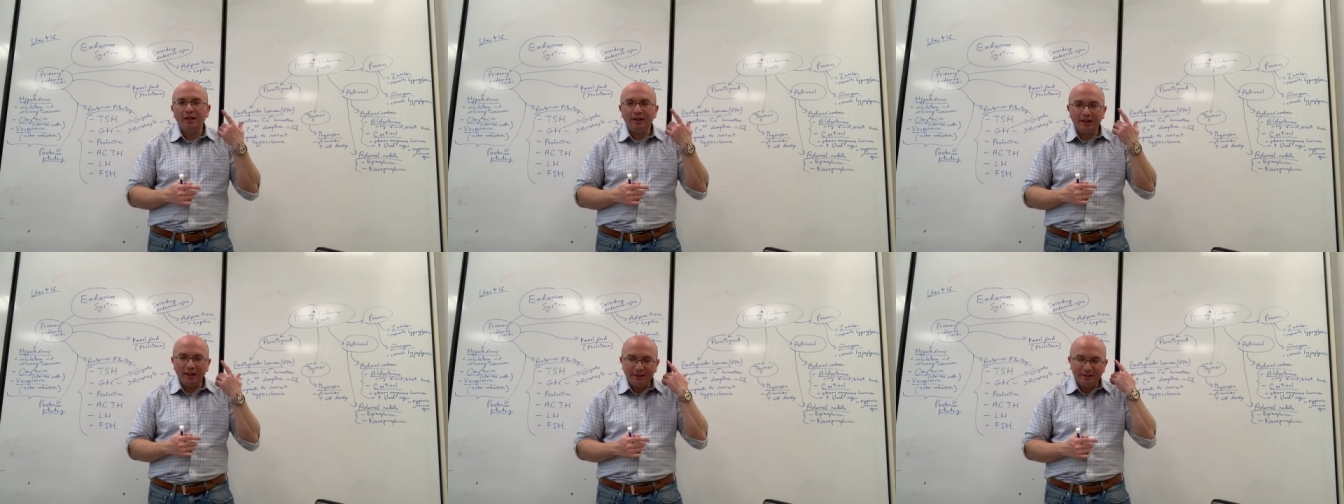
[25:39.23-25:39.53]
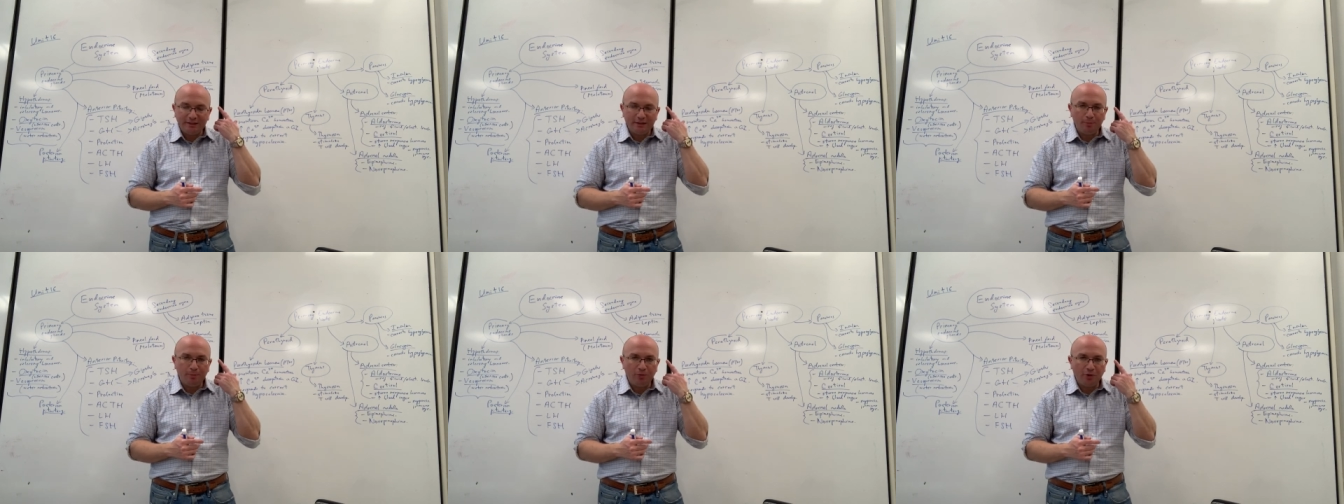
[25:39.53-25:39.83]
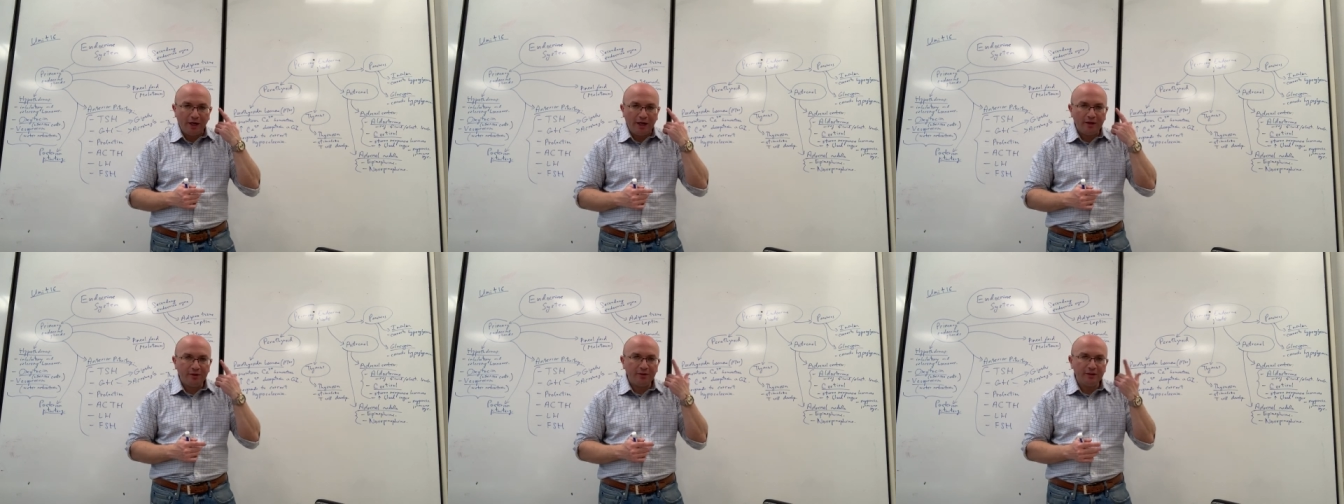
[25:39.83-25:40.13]
that's the
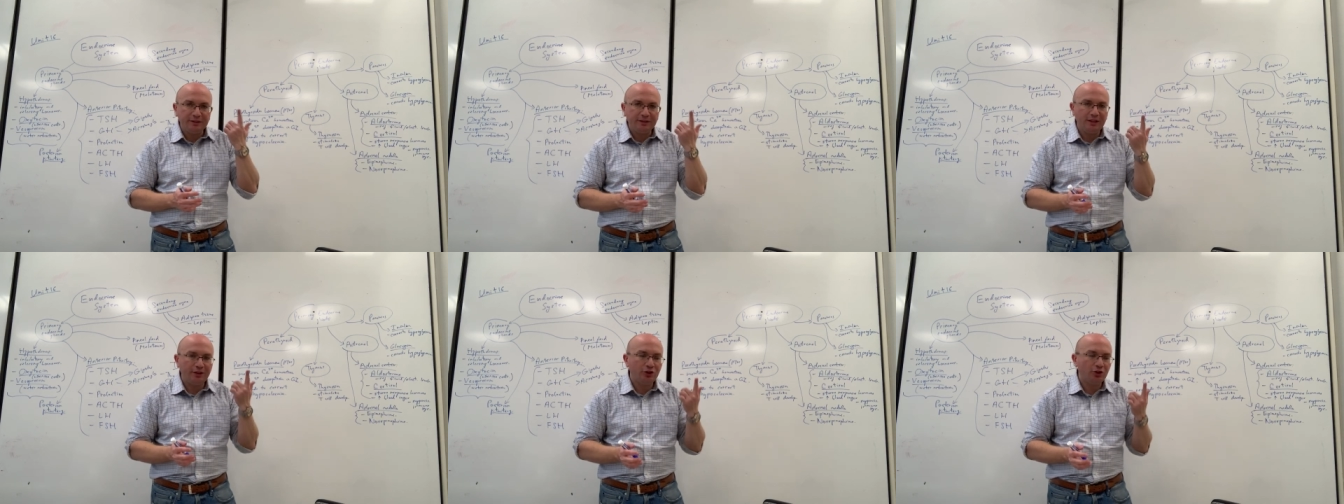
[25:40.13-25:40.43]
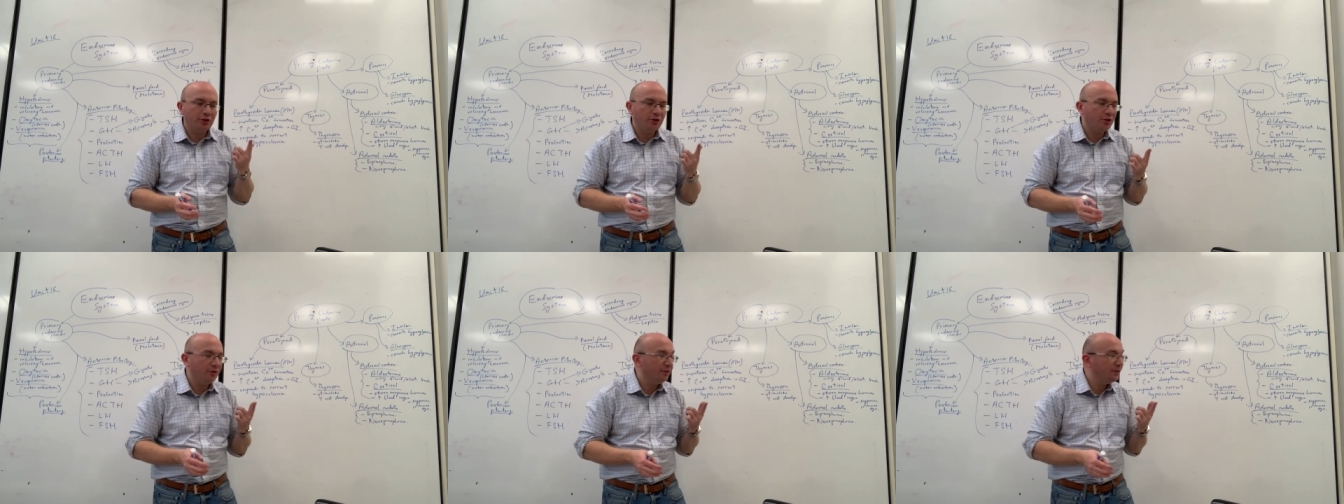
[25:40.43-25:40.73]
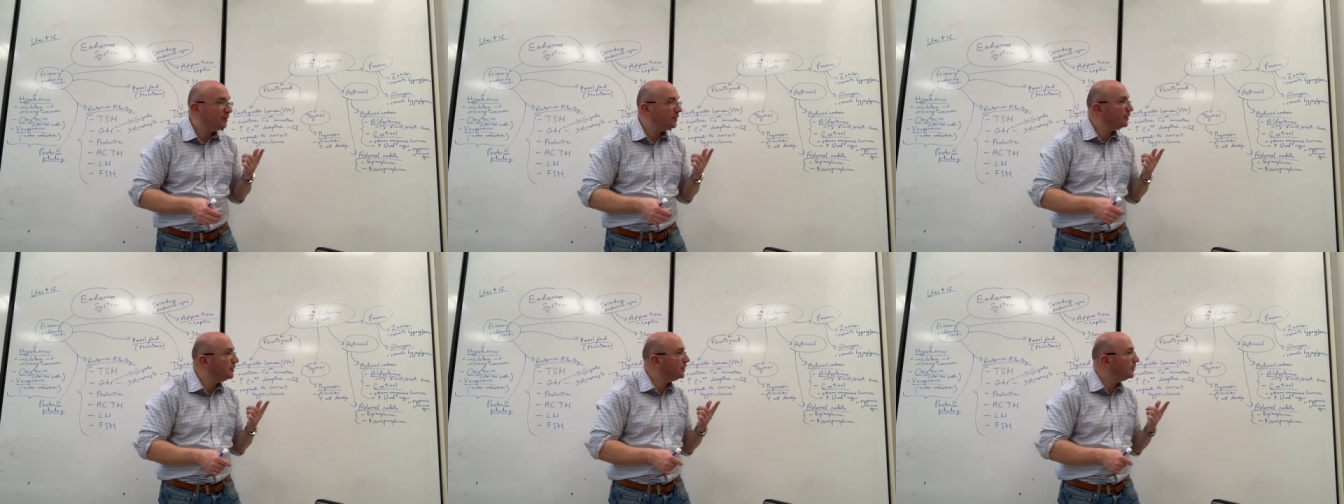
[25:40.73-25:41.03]
brain, the central
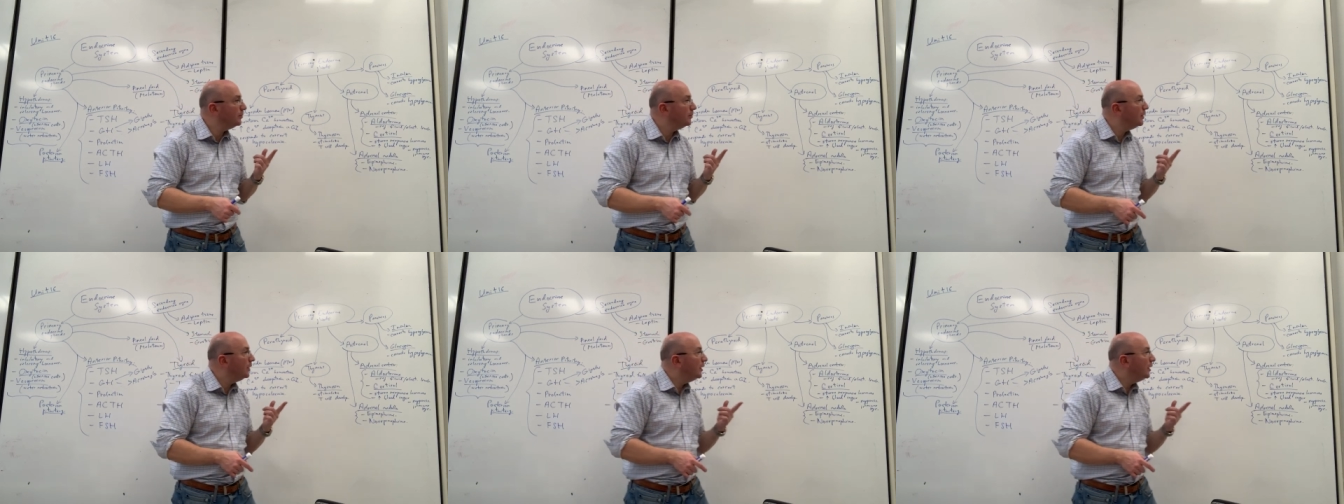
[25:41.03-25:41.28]
nervous system.